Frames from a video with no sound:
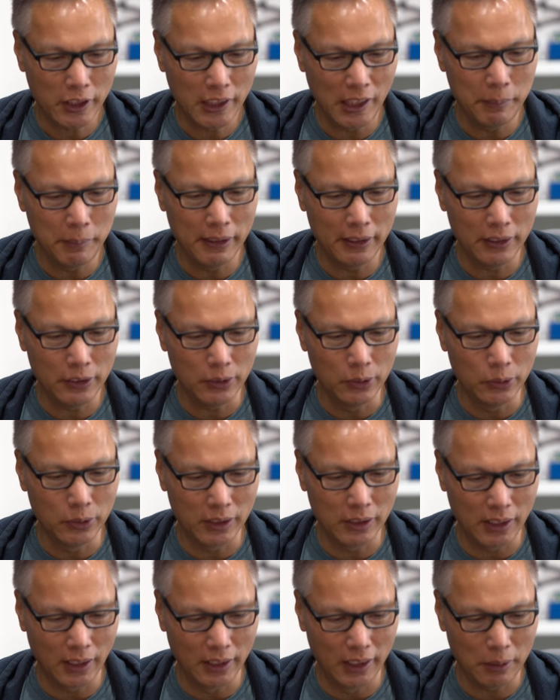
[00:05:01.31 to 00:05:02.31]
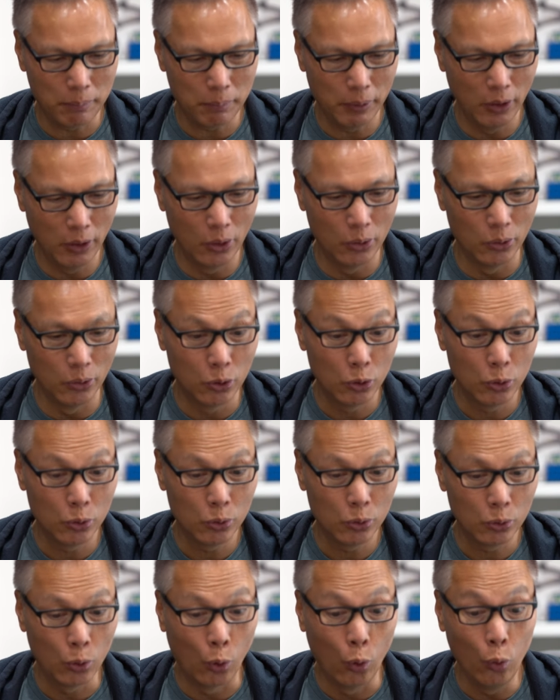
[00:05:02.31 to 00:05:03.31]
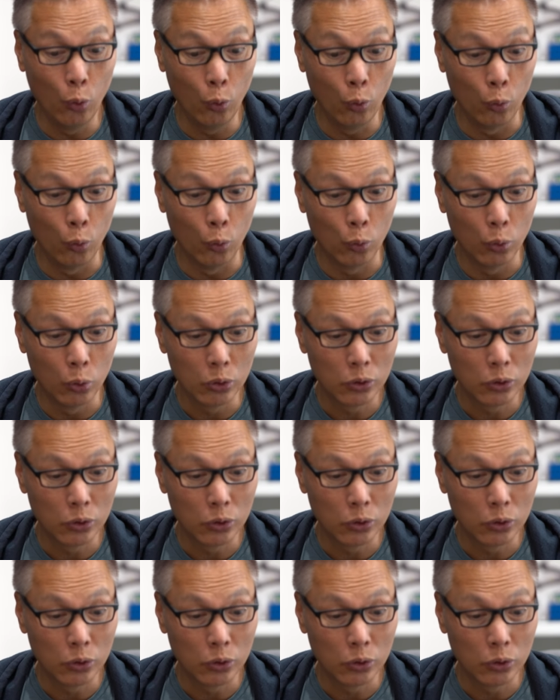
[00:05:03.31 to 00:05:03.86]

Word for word: claim it using the link below. Ooh,